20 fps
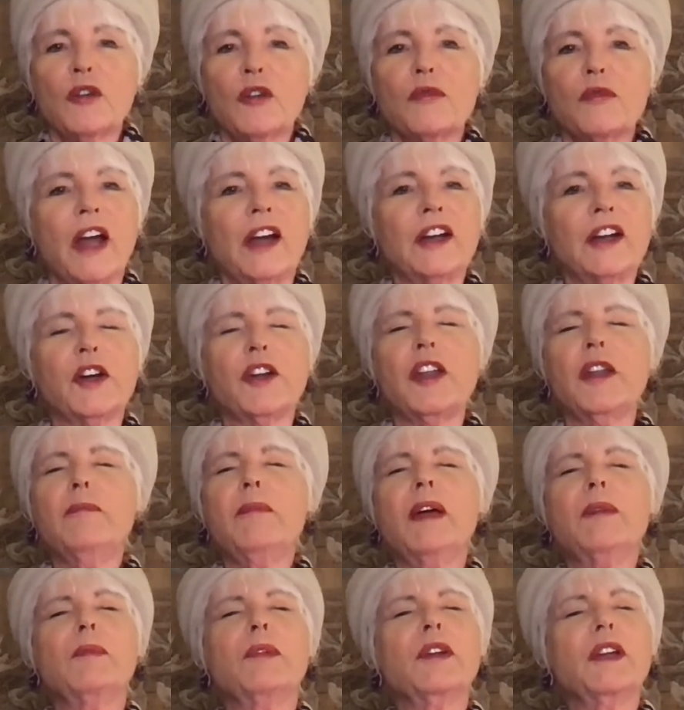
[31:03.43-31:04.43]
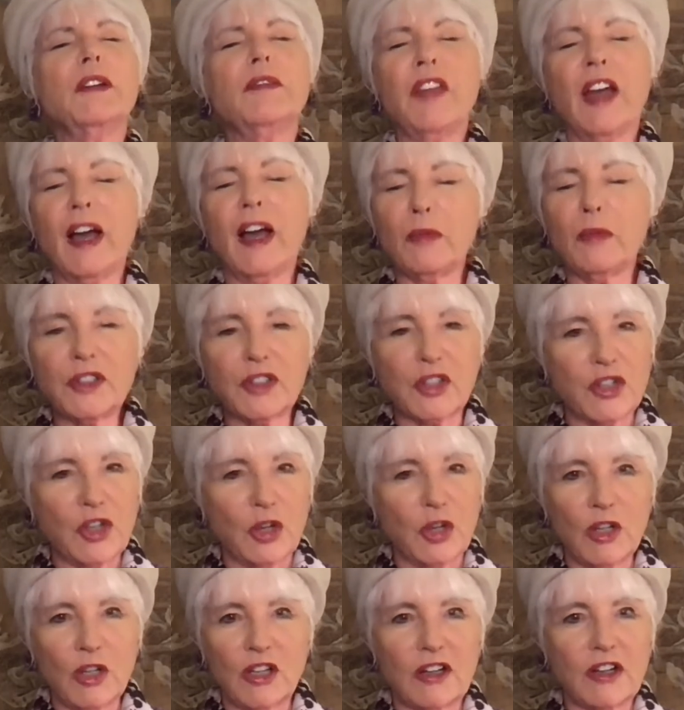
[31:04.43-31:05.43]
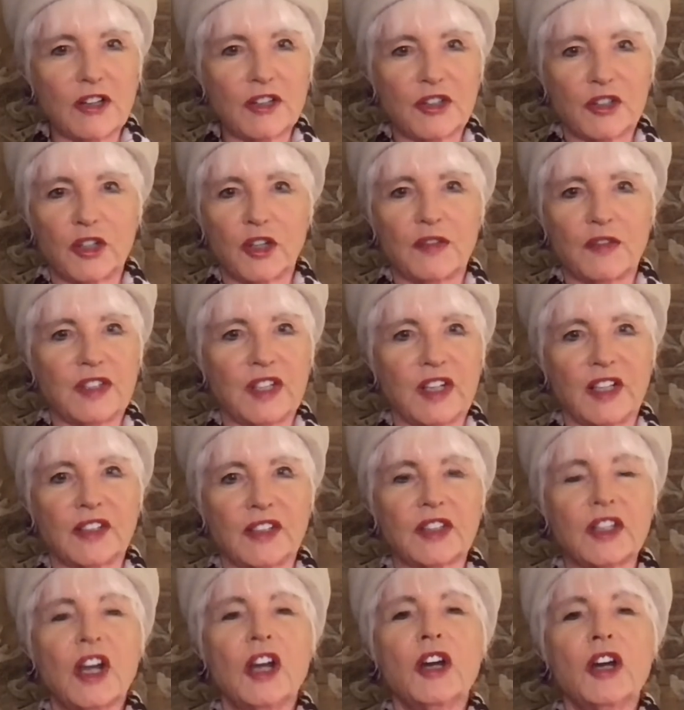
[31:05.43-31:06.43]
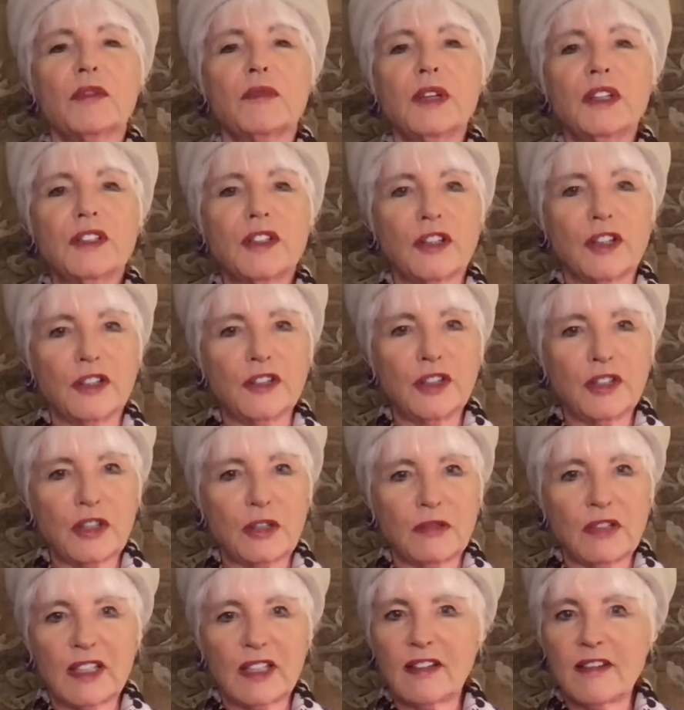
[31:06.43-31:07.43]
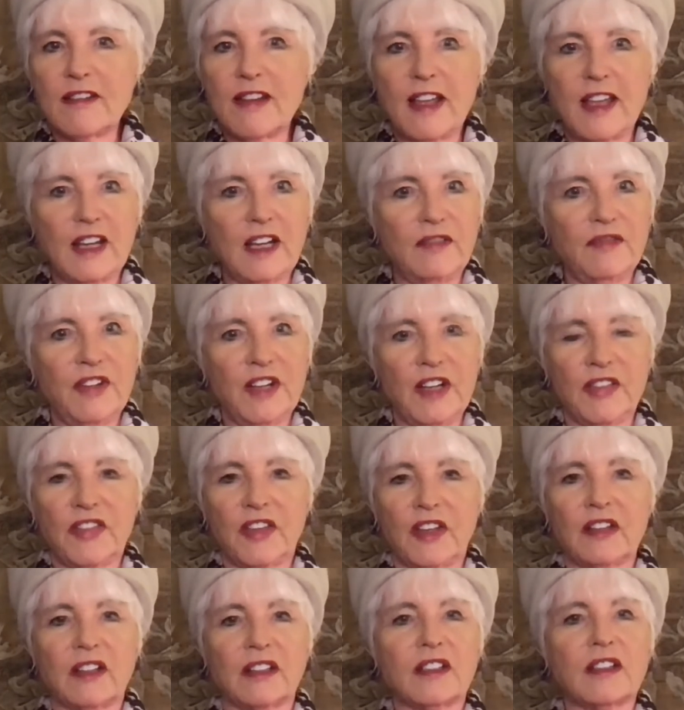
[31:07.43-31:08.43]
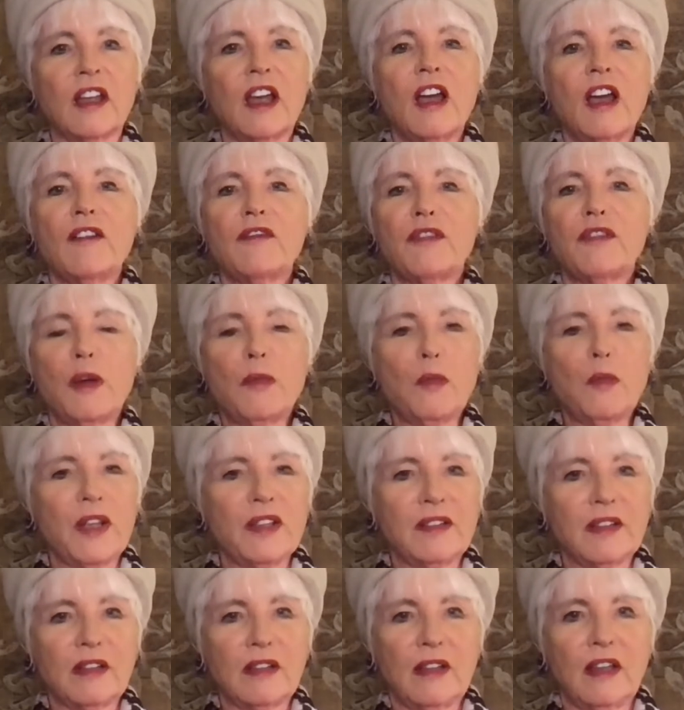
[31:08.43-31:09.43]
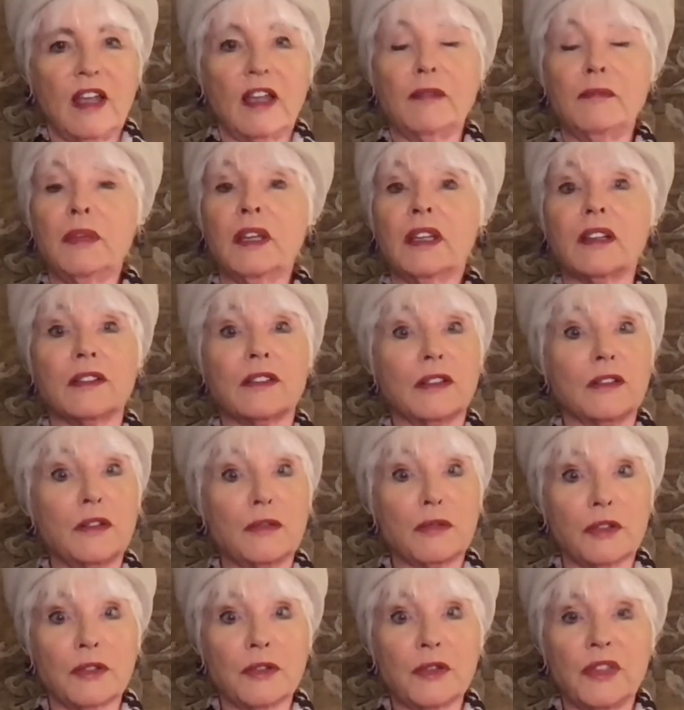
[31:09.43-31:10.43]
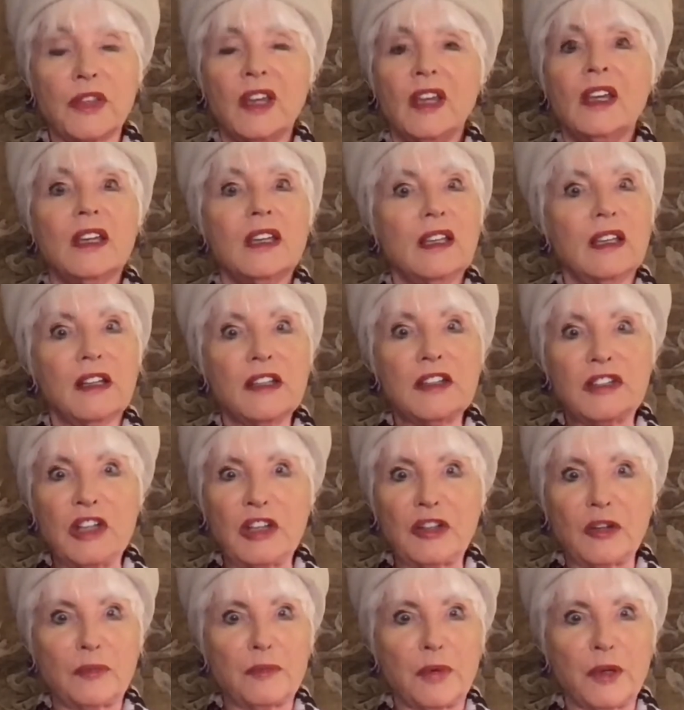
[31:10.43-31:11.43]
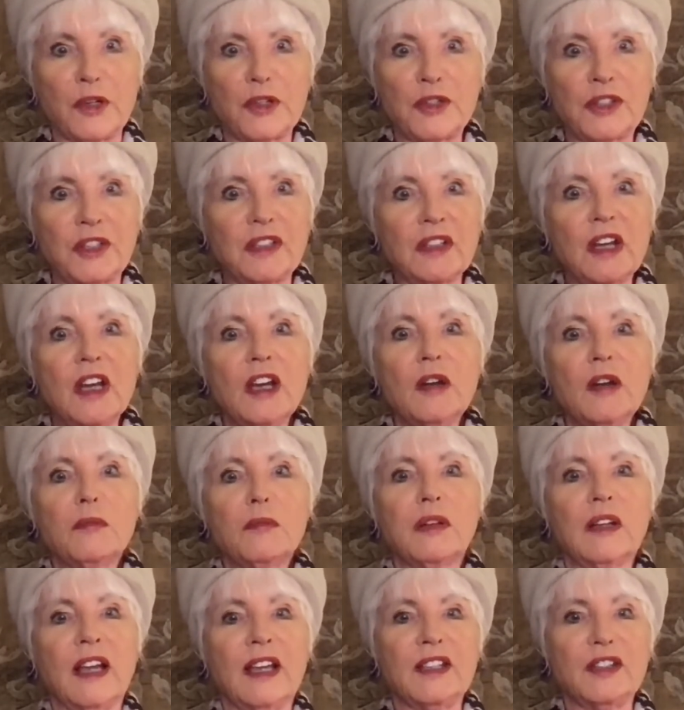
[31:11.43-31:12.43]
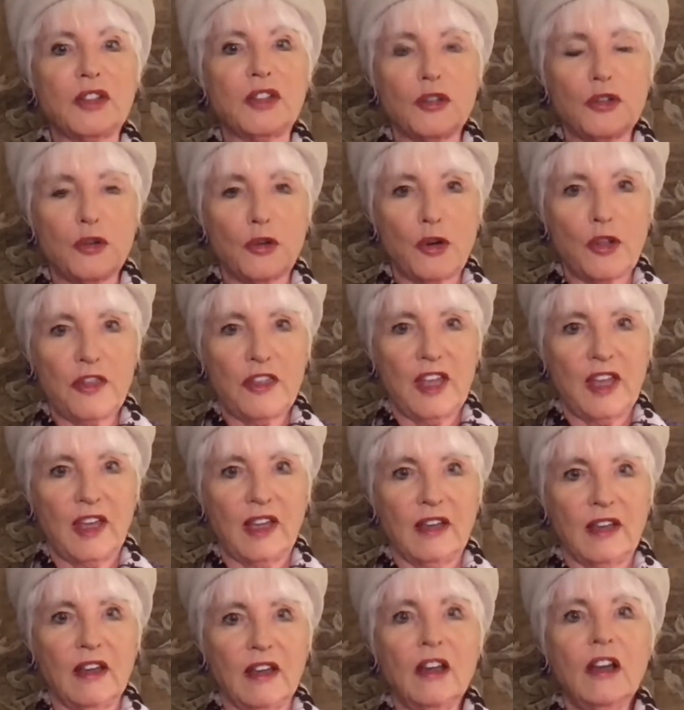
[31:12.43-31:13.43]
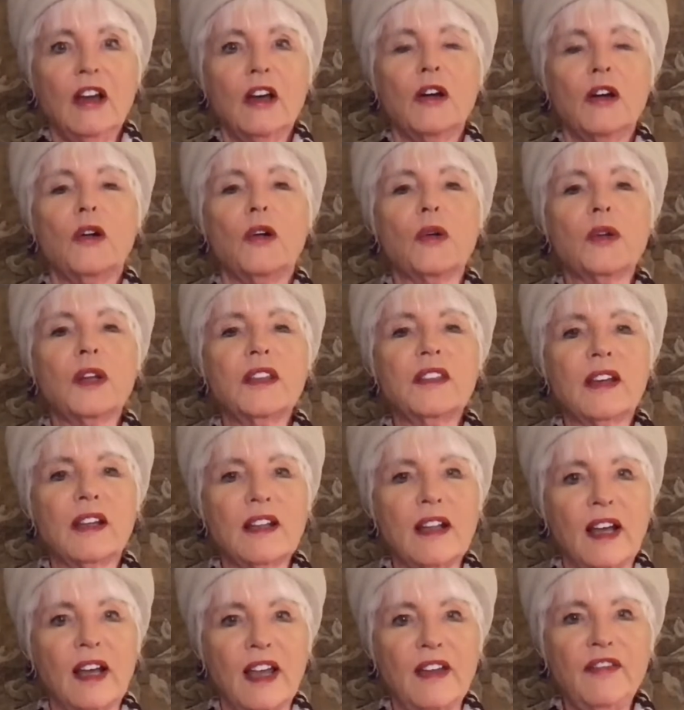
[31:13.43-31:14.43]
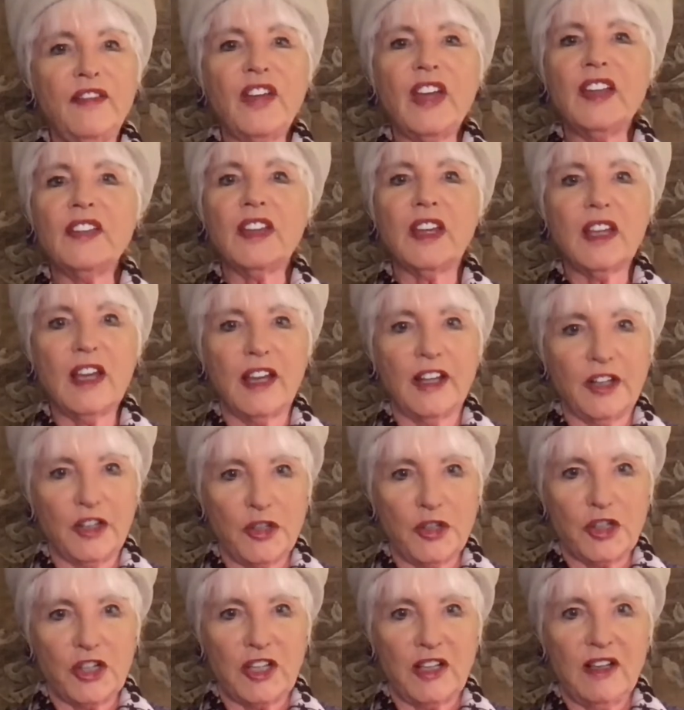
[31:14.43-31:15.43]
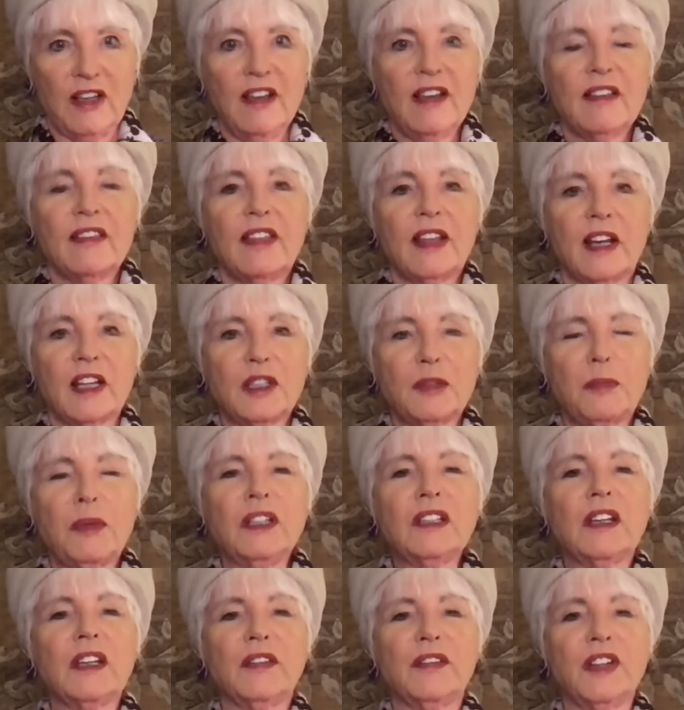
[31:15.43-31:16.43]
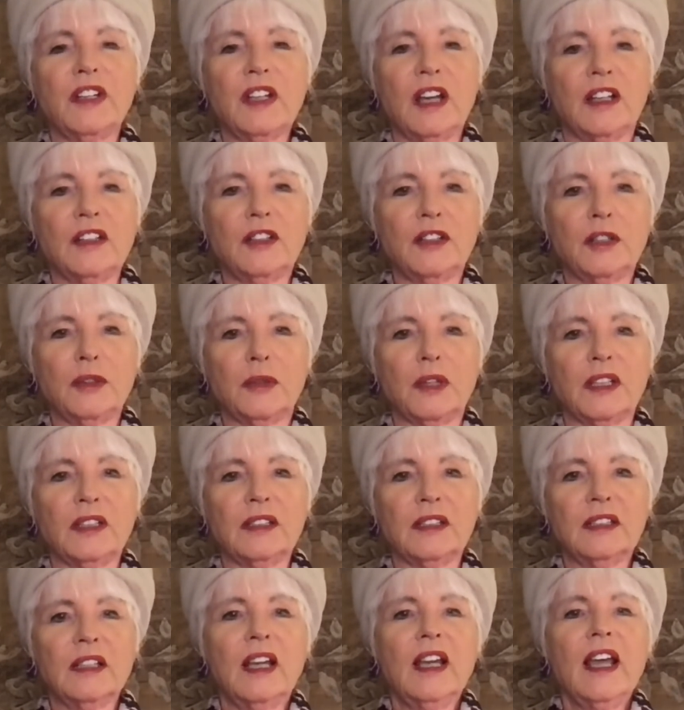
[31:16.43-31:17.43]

record, and memory of that which no longer serves us returns to its native nothingness from whence it came, because in truth it is neither person, place, nor thing, only the life and the energy that has been given unto it.